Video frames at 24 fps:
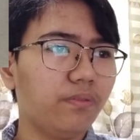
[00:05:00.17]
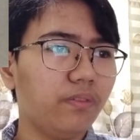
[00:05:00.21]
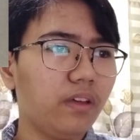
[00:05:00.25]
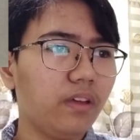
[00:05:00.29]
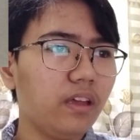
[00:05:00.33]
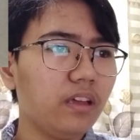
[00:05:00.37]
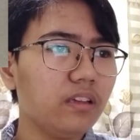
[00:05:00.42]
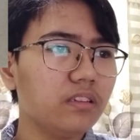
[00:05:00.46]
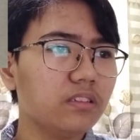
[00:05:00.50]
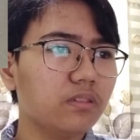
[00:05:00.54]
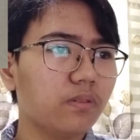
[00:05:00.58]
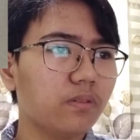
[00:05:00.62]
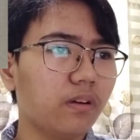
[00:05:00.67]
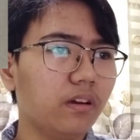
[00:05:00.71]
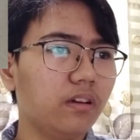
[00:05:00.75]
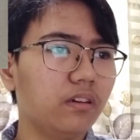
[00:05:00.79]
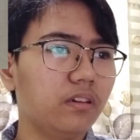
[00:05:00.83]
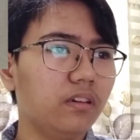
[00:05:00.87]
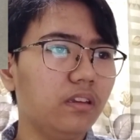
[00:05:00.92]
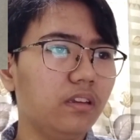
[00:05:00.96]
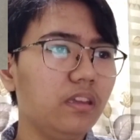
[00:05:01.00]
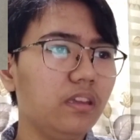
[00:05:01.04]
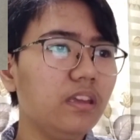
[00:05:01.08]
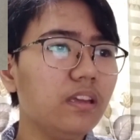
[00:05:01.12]
x squared
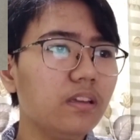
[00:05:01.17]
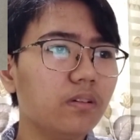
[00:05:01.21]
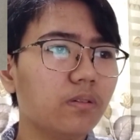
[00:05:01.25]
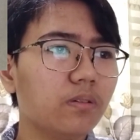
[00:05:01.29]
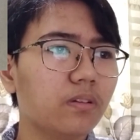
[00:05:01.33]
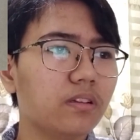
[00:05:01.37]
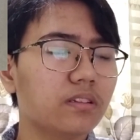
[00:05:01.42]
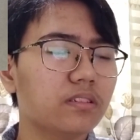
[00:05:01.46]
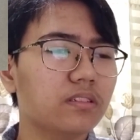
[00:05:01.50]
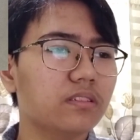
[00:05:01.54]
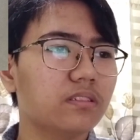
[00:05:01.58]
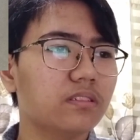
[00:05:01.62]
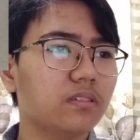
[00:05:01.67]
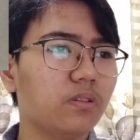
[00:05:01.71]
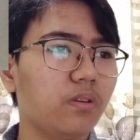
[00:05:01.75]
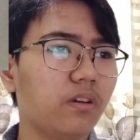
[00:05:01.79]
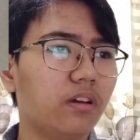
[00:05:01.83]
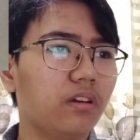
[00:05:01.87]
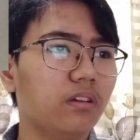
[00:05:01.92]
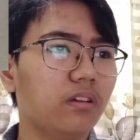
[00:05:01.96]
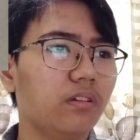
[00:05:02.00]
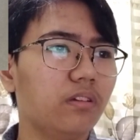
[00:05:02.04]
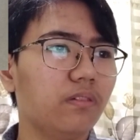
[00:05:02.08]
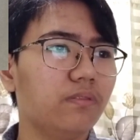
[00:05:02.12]
equals square
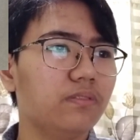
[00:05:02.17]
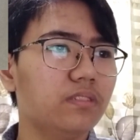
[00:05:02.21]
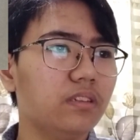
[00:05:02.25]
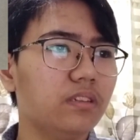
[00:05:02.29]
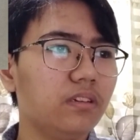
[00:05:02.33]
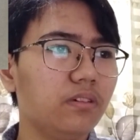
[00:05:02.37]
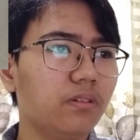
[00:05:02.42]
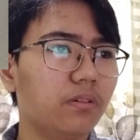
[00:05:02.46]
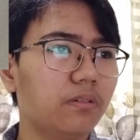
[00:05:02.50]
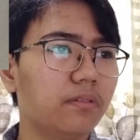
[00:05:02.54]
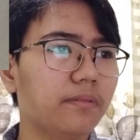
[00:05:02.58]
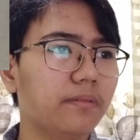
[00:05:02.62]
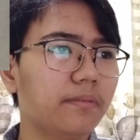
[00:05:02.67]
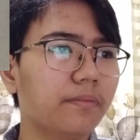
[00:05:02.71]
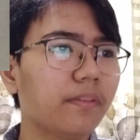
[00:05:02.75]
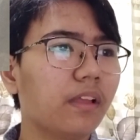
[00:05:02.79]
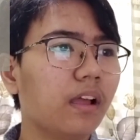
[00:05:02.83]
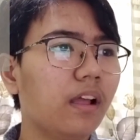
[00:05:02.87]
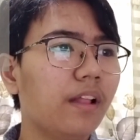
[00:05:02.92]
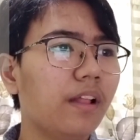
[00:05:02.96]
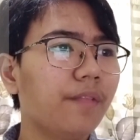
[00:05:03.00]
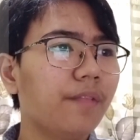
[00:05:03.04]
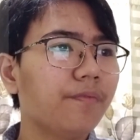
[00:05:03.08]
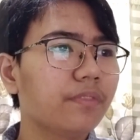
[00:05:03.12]
root of 0.
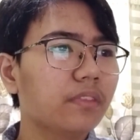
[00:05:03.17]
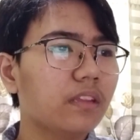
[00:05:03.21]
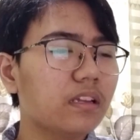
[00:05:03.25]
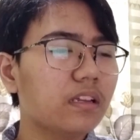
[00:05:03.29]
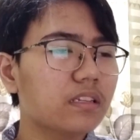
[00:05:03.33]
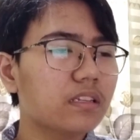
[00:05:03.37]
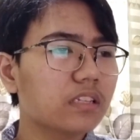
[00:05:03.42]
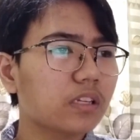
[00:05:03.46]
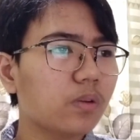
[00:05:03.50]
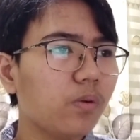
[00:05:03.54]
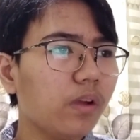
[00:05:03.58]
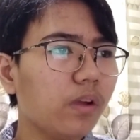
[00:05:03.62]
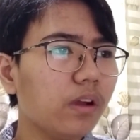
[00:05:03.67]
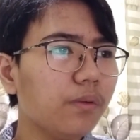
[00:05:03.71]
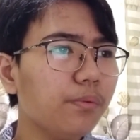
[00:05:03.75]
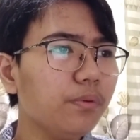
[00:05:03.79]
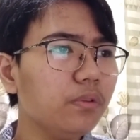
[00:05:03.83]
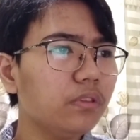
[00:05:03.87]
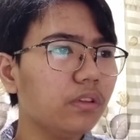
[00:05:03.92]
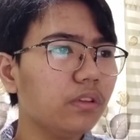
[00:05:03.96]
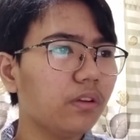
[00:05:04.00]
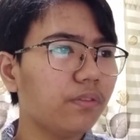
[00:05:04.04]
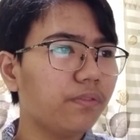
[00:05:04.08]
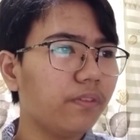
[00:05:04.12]
The square
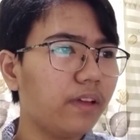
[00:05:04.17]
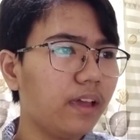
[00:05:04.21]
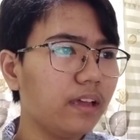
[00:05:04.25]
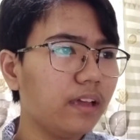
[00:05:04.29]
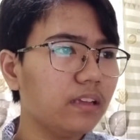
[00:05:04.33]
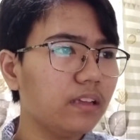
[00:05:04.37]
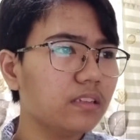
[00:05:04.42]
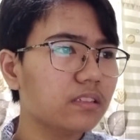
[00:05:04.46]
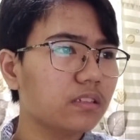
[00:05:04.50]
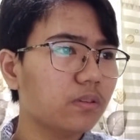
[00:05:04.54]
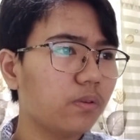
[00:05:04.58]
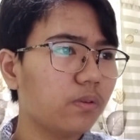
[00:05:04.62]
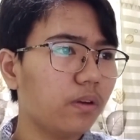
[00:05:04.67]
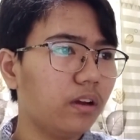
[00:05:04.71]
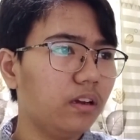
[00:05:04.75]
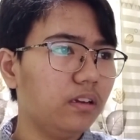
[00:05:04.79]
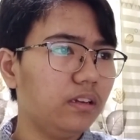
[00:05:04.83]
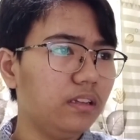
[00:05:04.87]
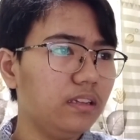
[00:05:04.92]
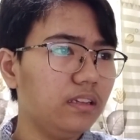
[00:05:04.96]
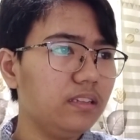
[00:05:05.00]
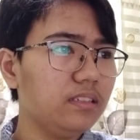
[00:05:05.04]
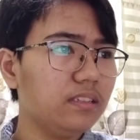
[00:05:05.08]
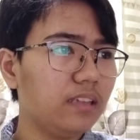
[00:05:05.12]
root of x squared
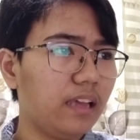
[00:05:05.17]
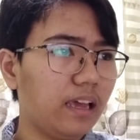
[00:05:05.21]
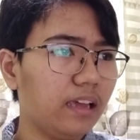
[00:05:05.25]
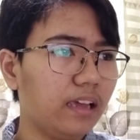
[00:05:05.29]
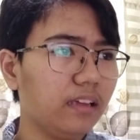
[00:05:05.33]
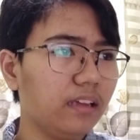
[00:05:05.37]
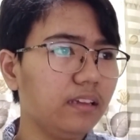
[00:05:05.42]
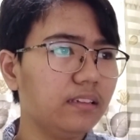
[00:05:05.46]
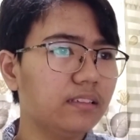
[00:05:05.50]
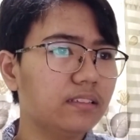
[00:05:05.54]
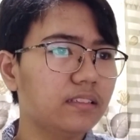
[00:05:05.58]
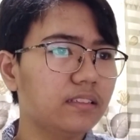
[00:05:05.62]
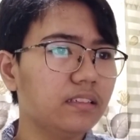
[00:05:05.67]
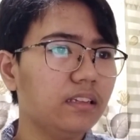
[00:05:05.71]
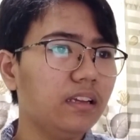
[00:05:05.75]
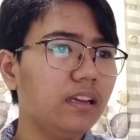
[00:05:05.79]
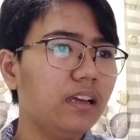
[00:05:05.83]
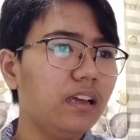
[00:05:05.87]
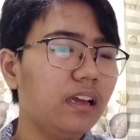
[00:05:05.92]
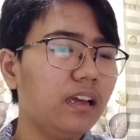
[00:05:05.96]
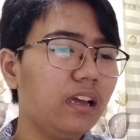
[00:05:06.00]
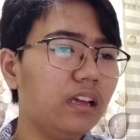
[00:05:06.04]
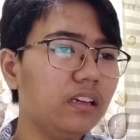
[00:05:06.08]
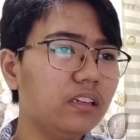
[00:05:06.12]
is x,
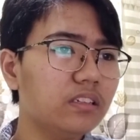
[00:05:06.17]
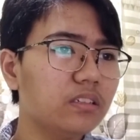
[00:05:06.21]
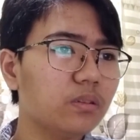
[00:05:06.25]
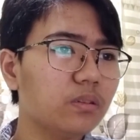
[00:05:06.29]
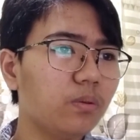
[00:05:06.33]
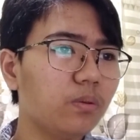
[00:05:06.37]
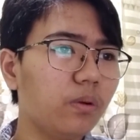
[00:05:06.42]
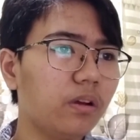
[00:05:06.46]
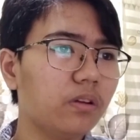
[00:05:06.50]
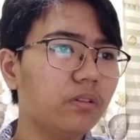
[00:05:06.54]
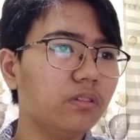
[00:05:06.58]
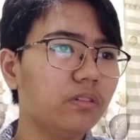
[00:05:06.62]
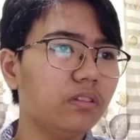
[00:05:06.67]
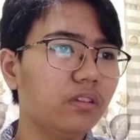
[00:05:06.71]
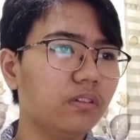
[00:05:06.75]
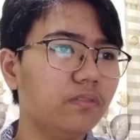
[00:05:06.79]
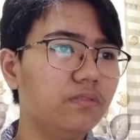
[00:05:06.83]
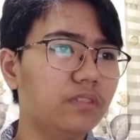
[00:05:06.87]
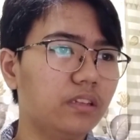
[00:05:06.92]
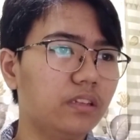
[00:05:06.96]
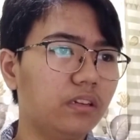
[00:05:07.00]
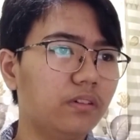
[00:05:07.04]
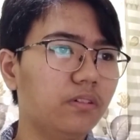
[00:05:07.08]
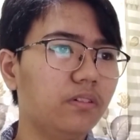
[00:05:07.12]
and the square root of
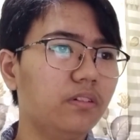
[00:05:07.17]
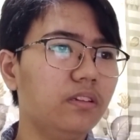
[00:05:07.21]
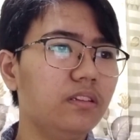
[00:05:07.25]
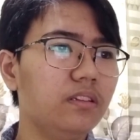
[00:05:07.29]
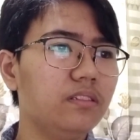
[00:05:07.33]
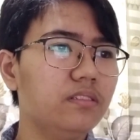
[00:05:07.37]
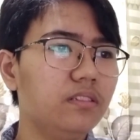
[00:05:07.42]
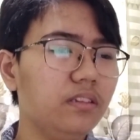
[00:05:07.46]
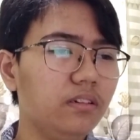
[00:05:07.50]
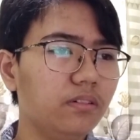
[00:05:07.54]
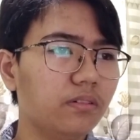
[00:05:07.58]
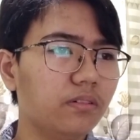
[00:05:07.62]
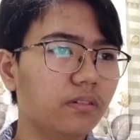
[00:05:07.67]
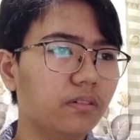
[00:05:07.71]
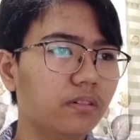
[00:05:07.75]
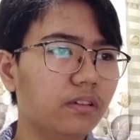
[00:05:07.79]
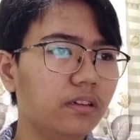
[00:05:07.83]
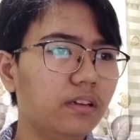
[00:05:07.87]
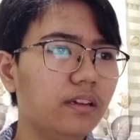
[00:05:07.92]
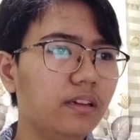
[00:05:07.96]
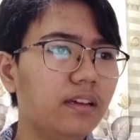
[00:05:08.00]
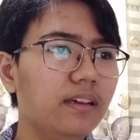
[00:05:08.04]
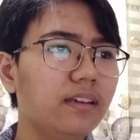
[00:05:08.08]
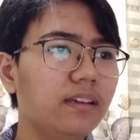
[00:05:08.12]
0 is 0.
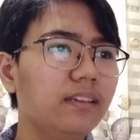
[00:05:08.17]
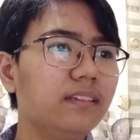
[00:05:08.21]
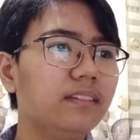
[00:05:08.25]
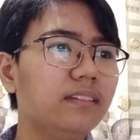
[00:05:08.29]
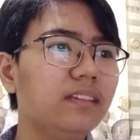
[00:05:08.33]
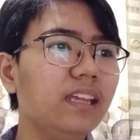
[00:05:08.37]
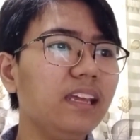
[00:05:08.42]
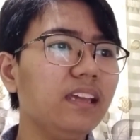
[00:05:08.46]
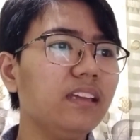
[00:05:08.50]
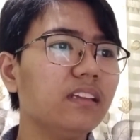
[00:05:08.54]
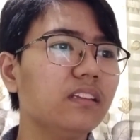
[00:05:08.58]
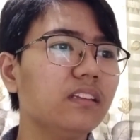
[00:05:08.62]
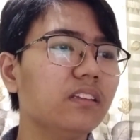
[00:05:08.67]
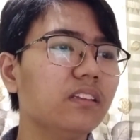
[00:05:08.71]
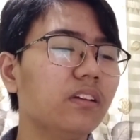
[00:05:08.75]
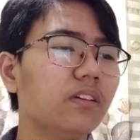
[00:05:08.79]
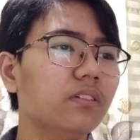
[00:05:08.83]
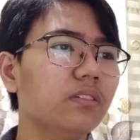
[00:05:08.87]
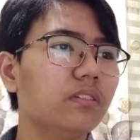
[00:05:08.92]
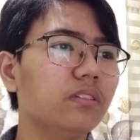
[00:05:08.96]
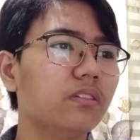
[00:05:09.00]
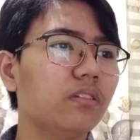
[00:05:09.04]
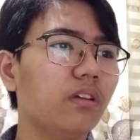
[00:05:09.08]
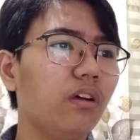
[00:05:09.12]
Take
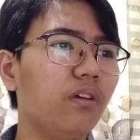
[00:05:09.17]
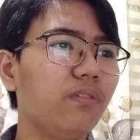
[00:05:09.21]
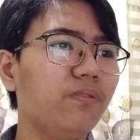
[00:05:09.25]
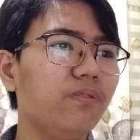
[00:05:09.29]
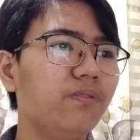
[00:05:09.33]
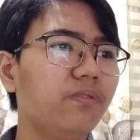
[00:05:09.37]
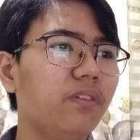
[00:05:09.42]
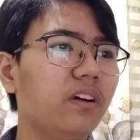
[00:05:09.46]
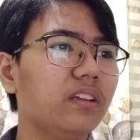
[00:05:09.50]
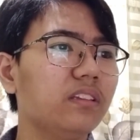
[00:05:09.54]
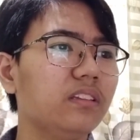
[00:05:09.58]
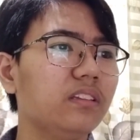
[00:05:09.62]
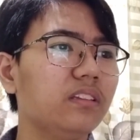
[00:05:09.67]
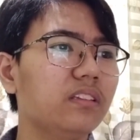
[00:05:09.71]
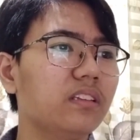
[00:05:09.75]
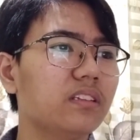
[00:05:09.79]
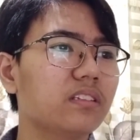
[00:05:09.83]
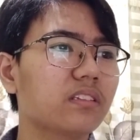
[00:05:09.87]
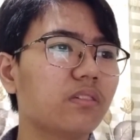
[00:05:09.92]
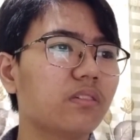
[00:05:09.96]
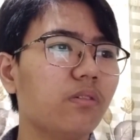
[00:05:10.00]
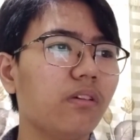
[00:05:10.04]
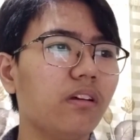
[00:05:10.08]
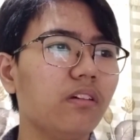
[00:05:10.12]
note of what the
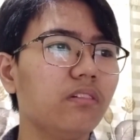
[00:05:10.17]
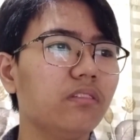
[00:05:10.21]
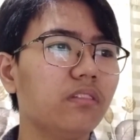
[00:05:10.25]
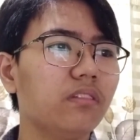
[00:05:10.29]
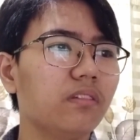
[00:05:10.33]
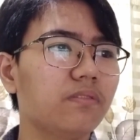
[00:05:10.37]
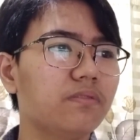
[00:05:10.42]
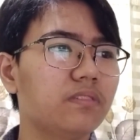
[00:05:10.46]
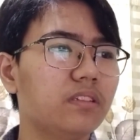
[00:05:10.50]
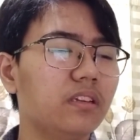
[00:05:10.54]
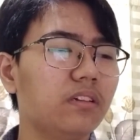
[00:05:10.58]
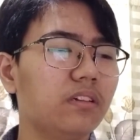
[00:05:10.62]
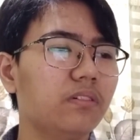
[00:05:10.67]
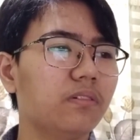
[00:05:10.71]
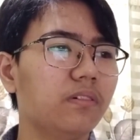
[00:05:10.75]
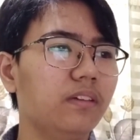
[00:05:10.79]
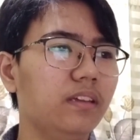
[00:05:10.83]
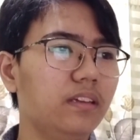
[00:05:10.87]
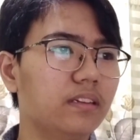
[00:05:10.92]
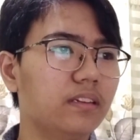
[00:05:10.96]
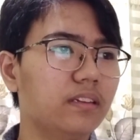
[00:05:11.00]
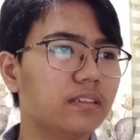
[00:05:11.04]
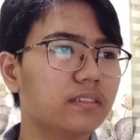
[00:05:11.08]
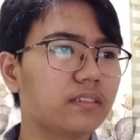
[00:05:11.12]
square root of 0
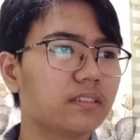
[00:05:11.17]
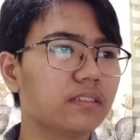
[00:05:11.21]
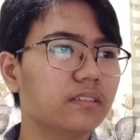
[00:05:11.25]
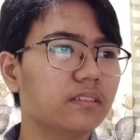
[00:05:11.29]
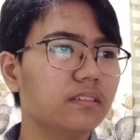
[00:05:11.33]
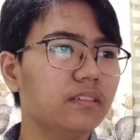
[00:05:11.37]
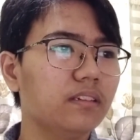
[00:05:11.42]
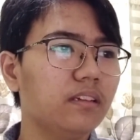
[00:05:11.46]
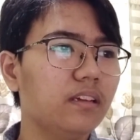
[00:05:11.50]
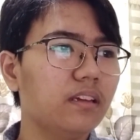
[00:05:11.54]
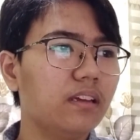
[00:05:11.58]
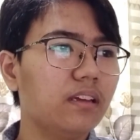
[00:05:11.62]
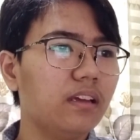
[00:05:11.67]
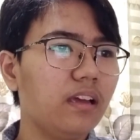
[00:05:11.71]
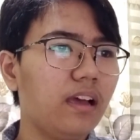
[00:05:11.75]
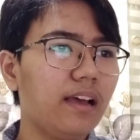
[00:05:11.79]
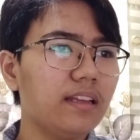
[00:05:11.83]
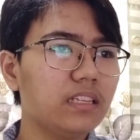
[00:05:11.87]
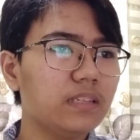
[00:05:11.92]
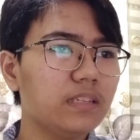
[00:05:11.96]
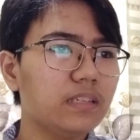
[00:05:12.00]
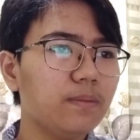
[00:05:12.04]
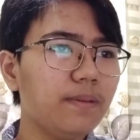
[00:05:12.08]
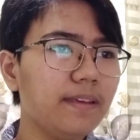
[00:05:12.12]
is.
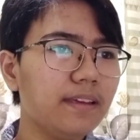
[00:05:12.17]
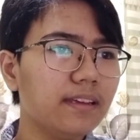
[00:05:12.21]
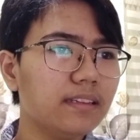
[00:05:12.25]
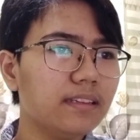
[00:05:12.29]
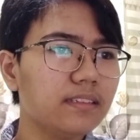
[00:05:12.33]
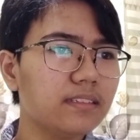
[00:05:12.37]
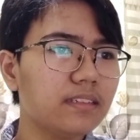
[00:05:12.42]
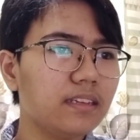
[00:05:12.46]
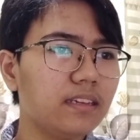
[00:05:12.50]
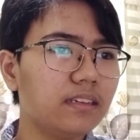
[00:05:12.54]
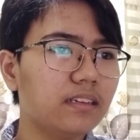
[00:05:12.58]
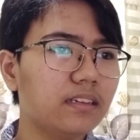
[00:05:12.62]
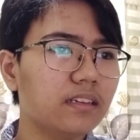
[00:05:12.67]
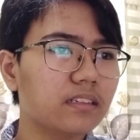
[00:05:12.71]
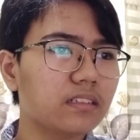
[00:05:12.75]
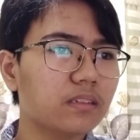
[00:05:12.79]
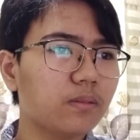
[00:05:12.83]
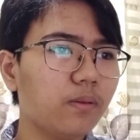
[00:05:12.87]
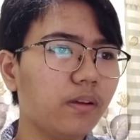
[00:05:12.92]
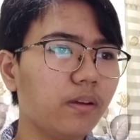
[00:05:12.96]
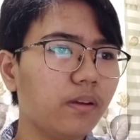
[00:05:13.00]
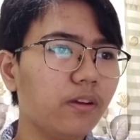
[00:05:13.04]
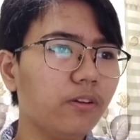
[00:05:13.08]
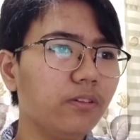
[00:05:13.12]
As we can see, the
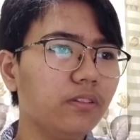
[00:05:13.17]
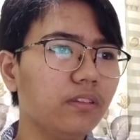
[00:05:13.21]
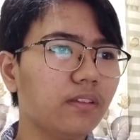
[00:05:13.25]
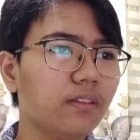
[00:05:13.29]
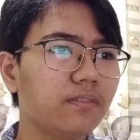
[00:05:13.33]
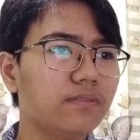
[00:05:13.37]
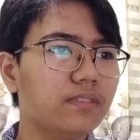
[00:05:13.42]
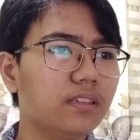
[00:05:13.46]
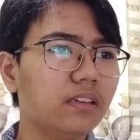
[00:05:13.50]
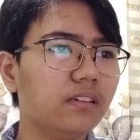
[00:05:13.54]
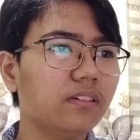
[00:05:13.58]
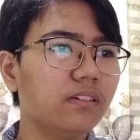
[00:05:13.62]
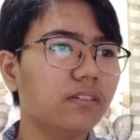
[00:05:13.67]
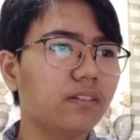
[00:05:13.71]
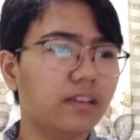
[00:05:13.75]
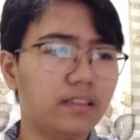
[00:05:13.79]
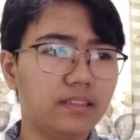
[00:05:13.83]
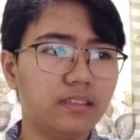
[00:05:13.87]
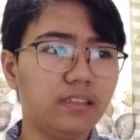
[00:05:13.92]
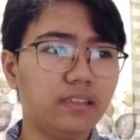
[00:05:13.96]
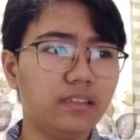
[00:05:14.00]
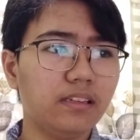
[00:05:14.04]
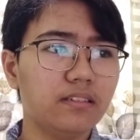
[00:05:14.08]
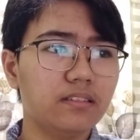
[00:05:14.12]
square root of 0 is
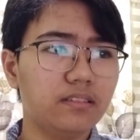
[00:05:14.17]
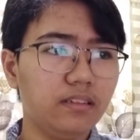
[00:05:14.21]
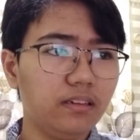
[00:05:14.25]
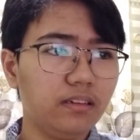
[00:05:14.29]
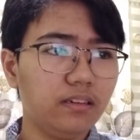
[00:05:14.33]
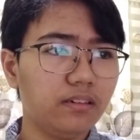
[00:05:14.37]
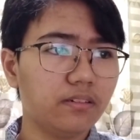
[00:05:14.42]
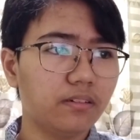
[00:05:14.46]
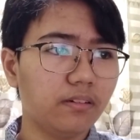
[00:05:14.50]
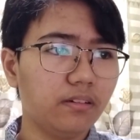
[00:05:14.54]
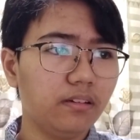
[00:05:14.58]
still 0.